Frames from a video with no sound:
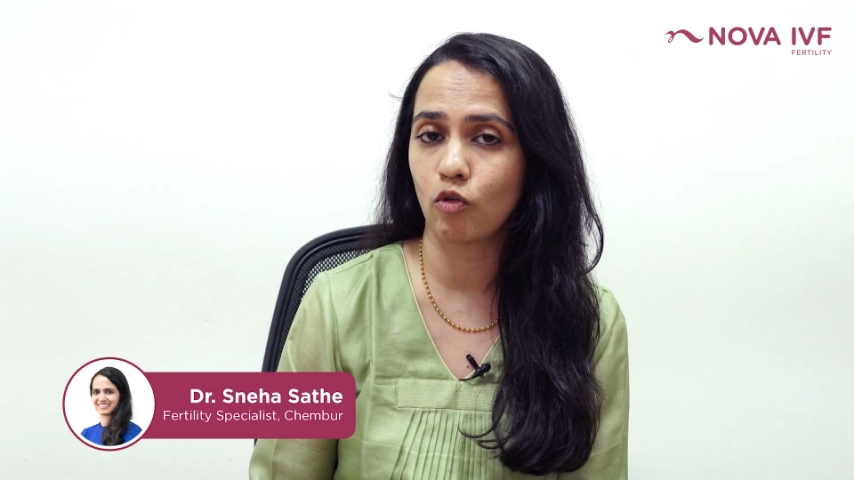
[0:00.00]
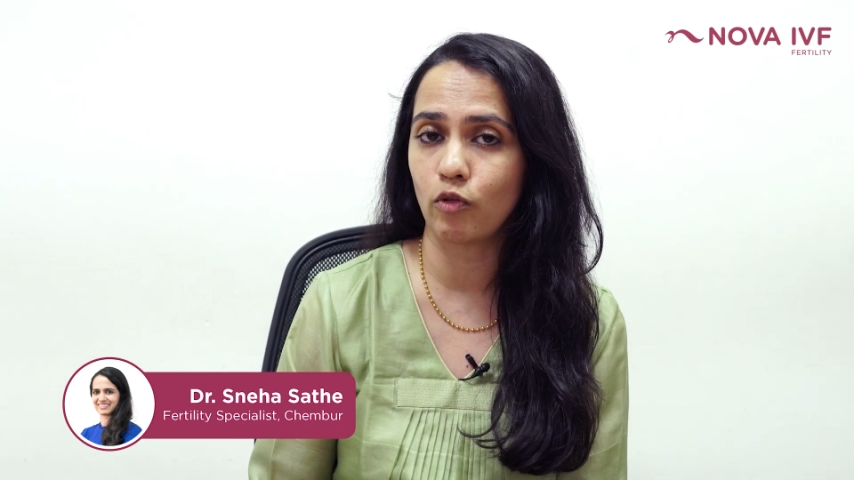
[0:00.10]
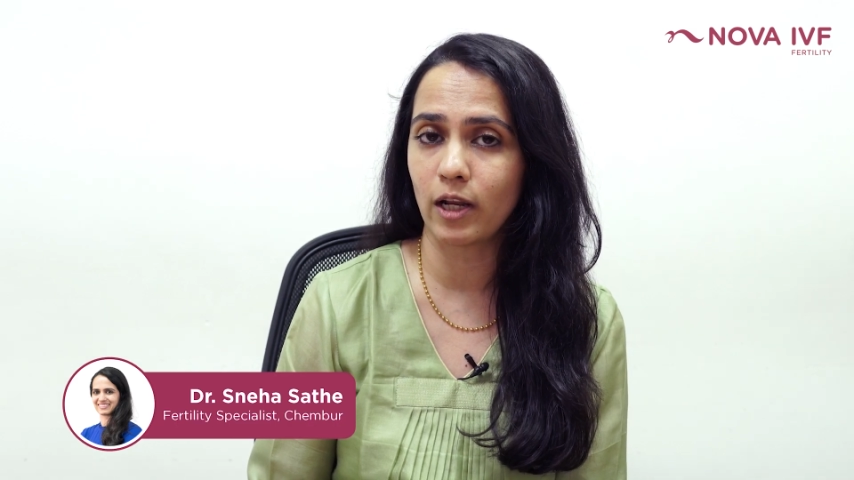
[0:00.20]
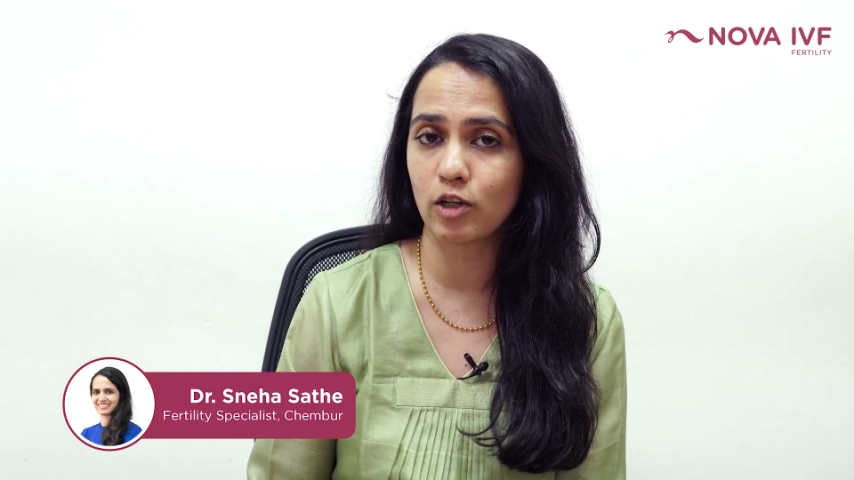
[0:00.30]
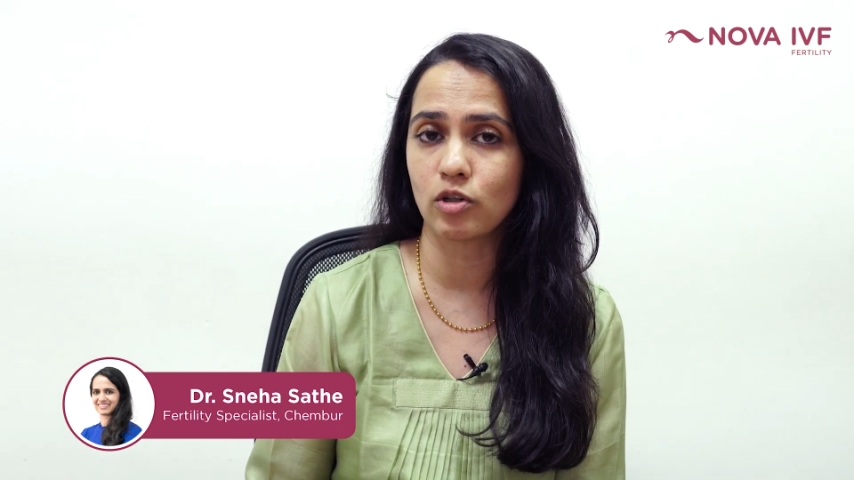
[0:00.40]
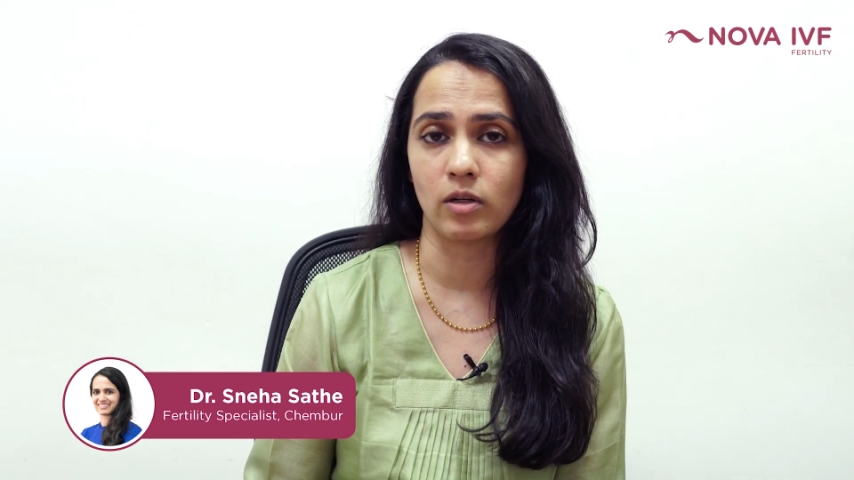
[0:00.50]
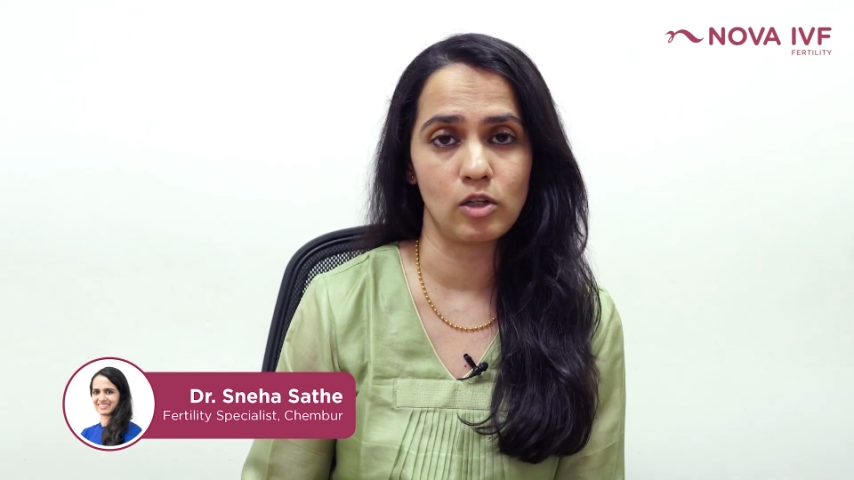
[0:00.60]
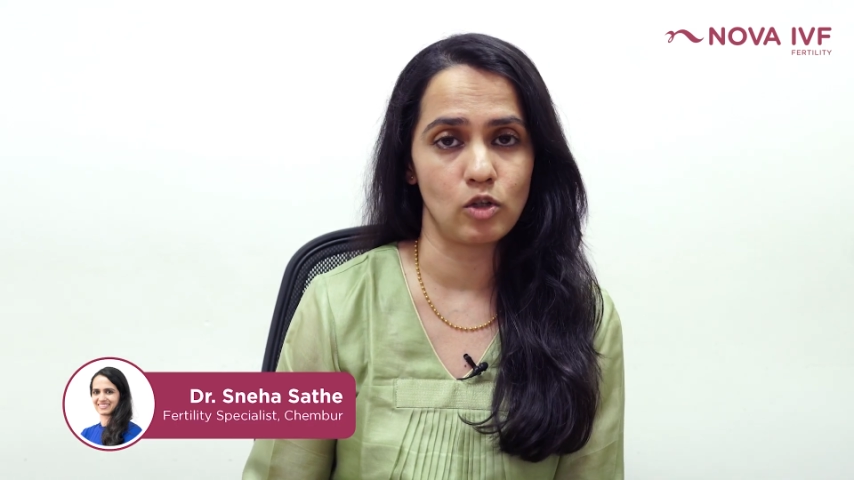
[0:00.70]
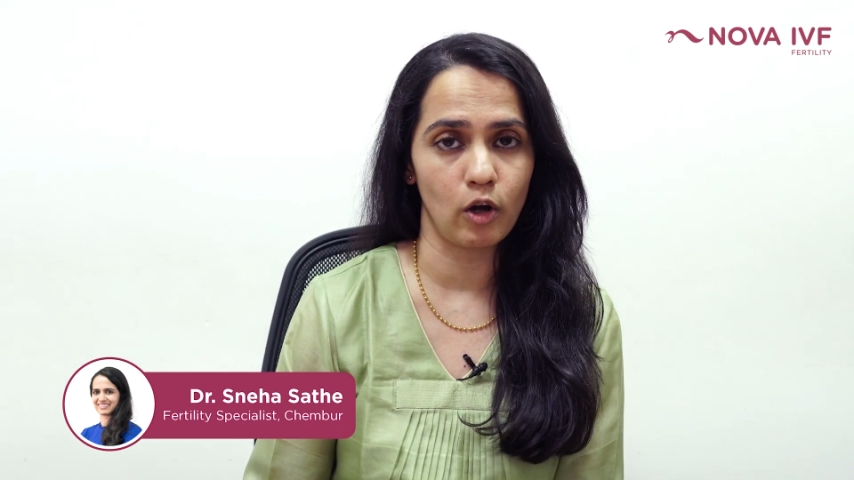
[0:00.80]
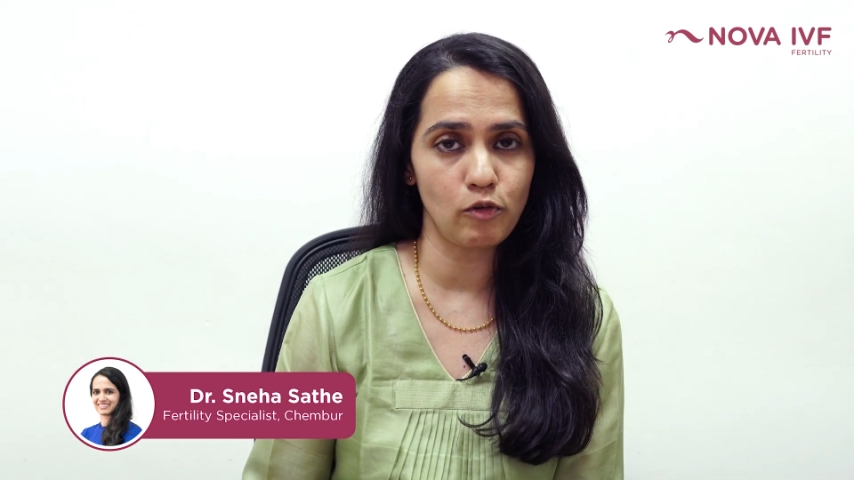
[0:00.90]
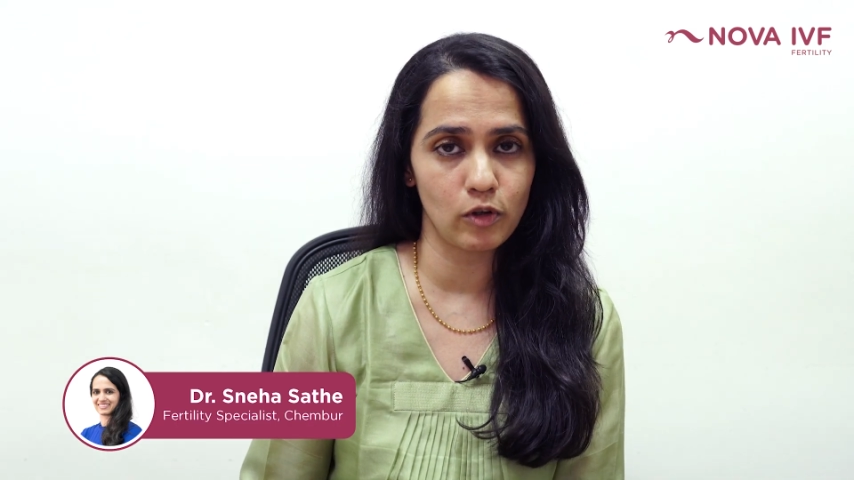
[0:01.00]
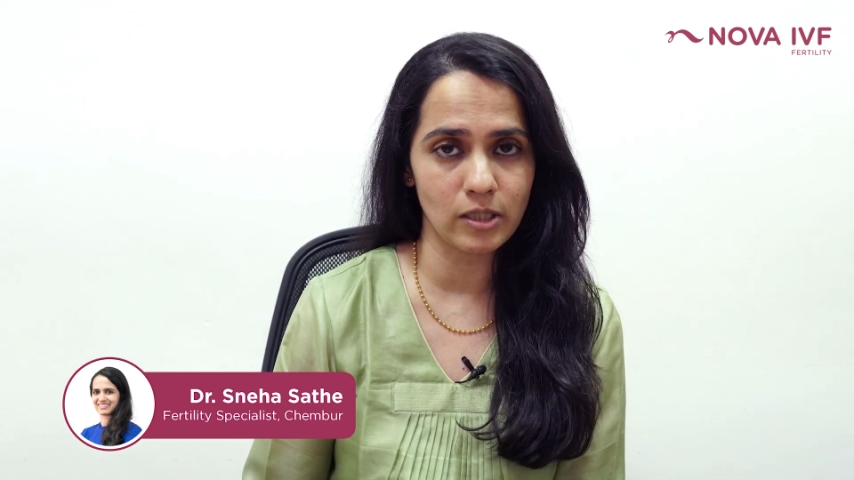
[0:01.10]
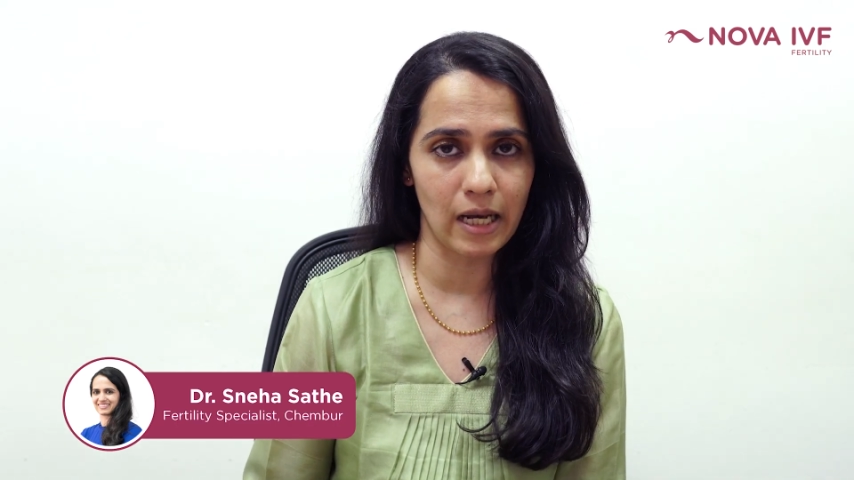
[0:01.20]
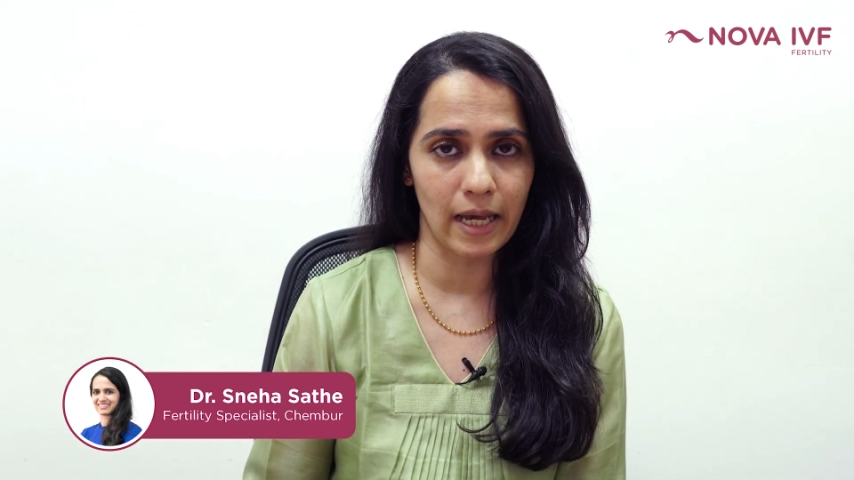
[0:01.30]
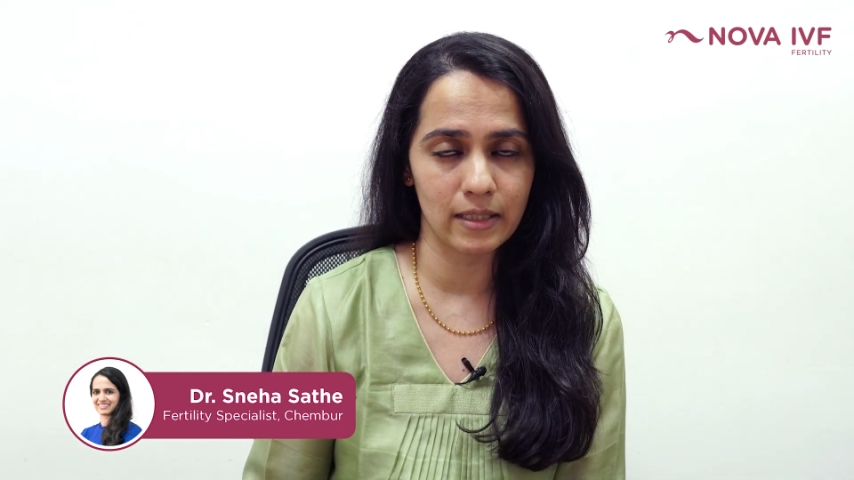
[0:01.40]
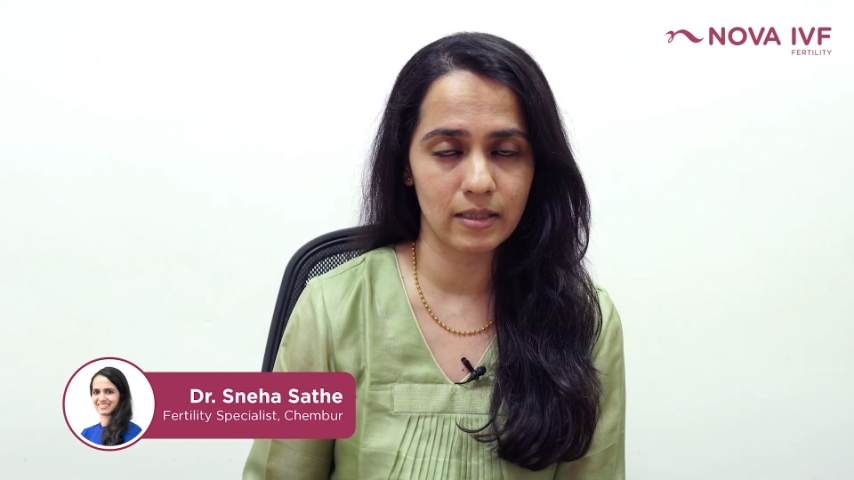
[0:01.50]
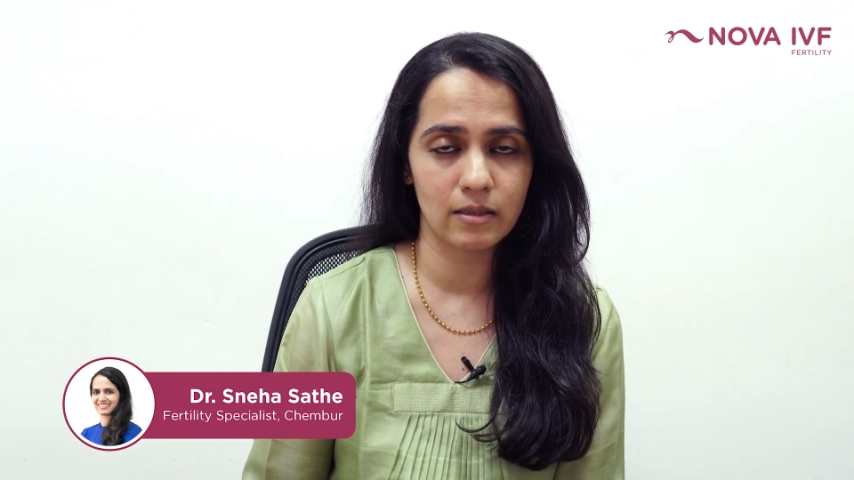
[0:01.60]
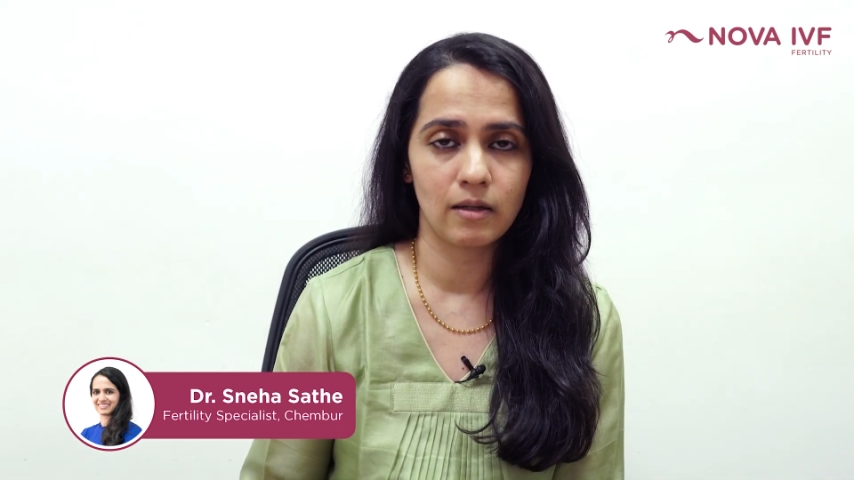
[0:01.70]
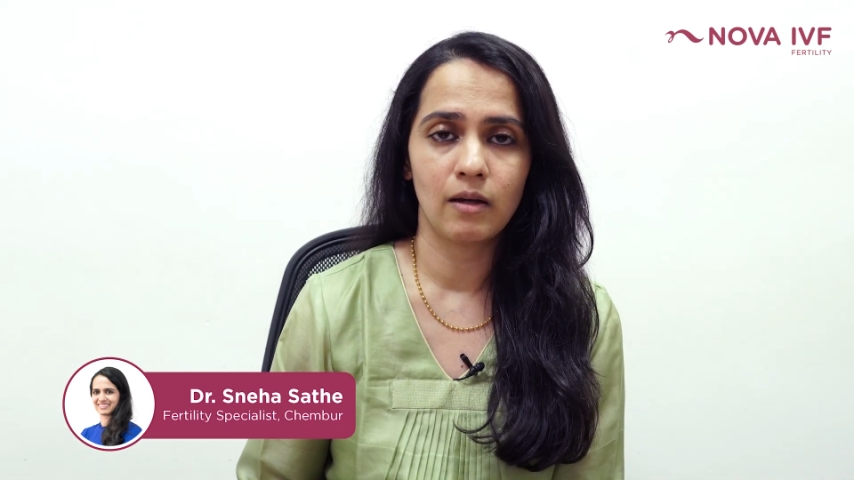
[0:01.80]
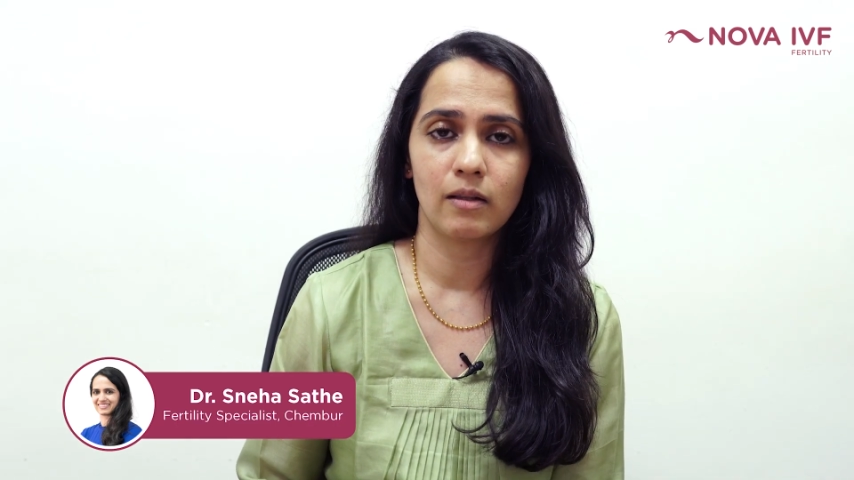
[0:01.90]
ovulation is not fertilized,